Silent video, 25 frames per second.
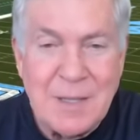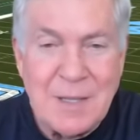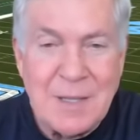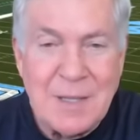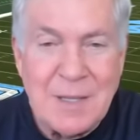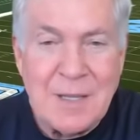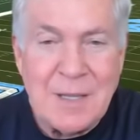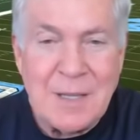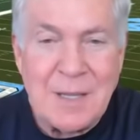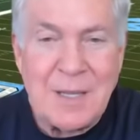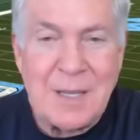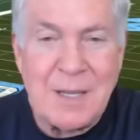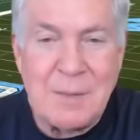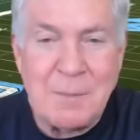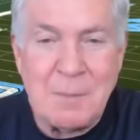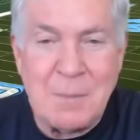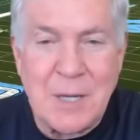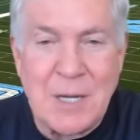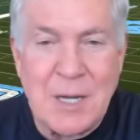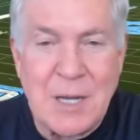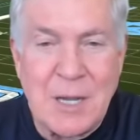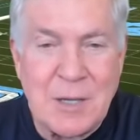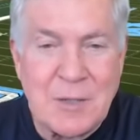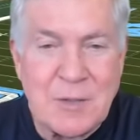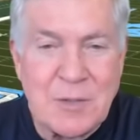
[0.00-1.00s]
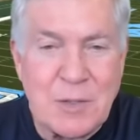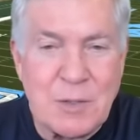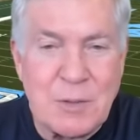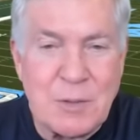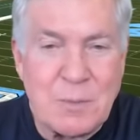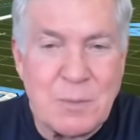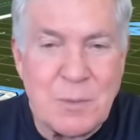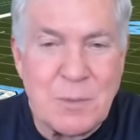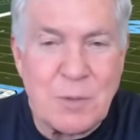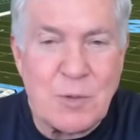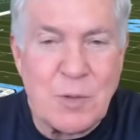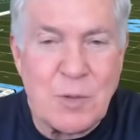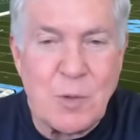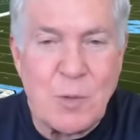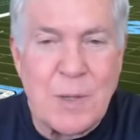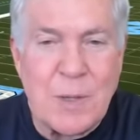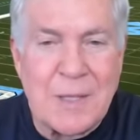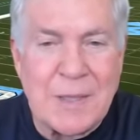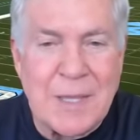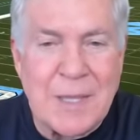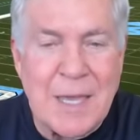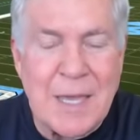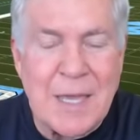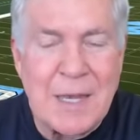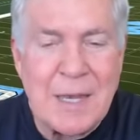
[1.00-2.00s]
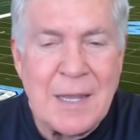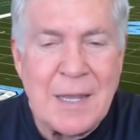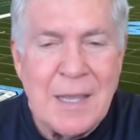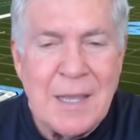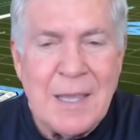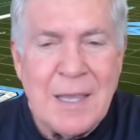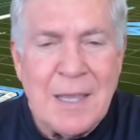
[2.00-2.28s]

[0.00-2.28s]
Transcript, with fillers: uh, because you're you're doing that.